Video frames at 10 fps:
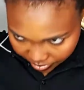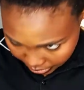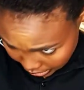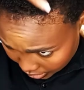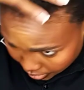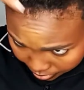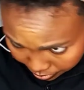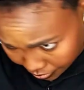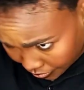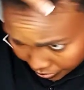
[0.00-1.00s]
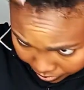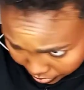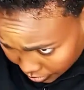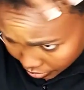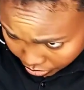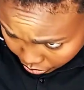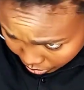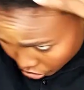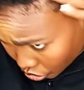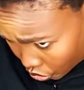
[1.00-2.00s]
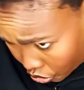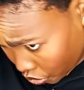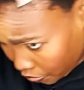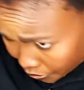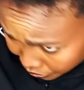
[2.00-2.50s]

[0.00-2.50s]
Then, this is what you do.